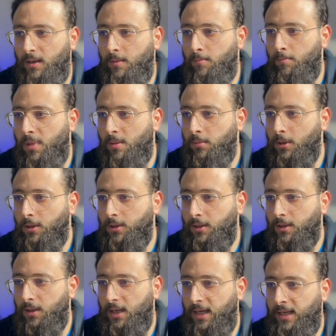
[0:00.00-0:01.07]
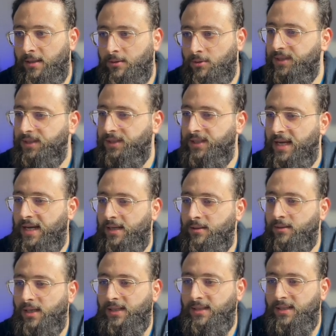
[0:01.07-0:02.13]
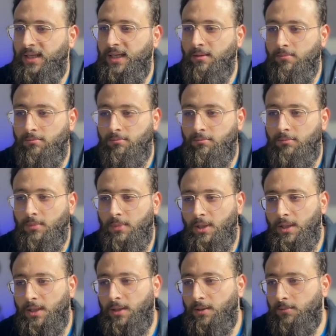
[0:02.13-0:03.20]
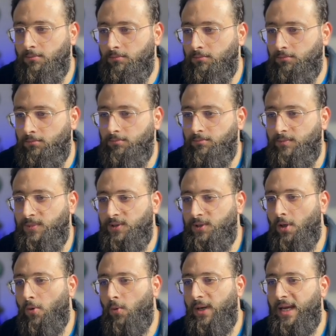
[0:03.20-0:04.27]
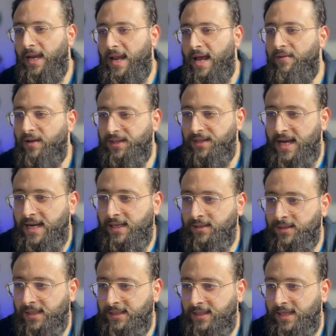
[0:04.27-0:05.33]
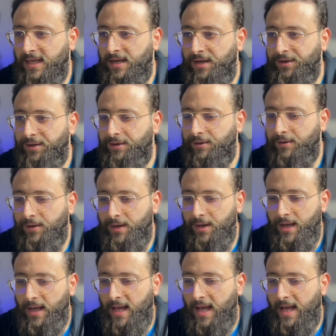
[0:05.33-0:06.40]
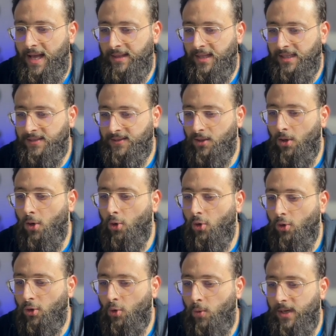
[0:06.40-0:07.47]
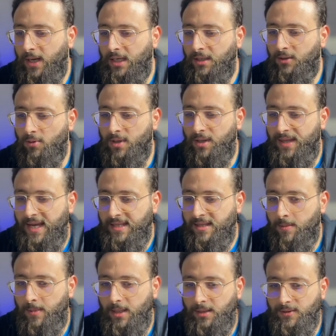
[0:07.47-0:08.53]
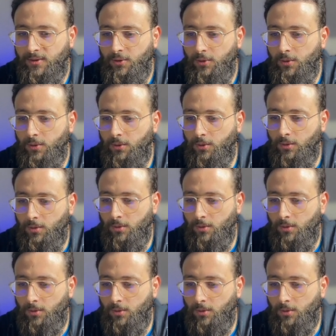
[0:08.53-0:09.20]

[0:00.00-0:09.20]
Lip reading: public and tenant ID. So we can have a tenant ID here, and let's go quickly to the database to